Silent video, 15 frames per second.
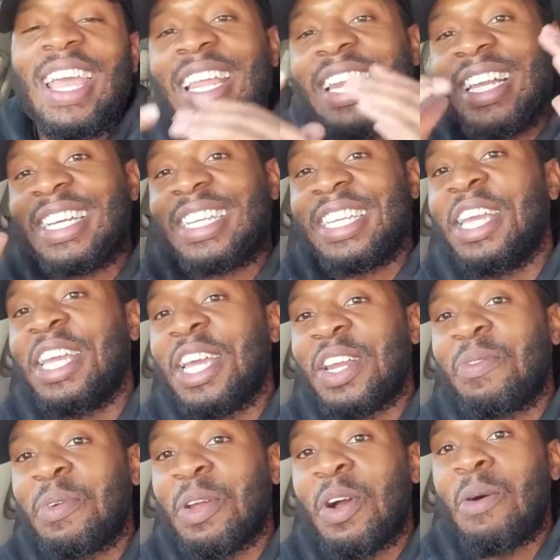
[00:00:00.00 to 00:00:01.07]
And
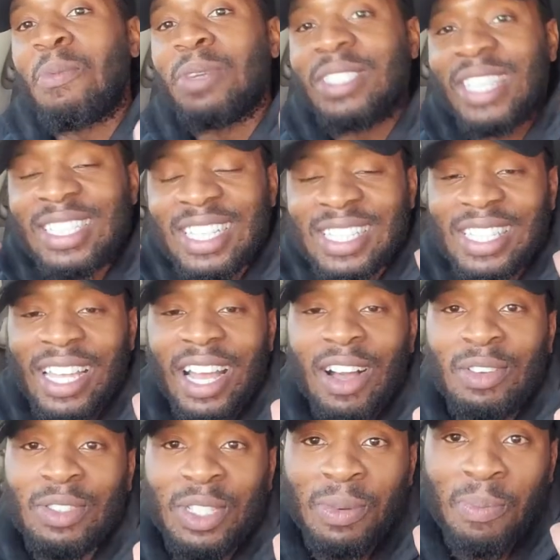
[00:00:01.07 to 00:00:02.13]
again, we're almost at the
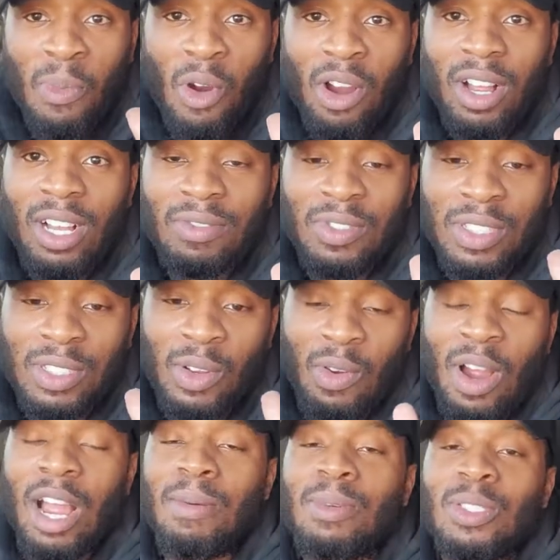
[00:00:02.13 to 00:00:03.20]
1,000 mark of
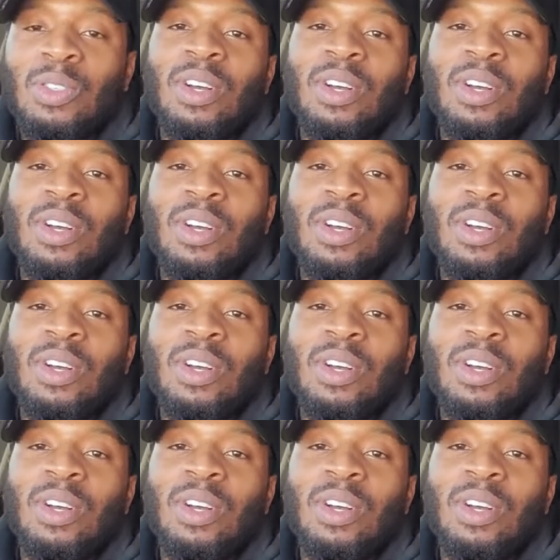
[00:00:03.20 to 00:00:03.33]
subscribers.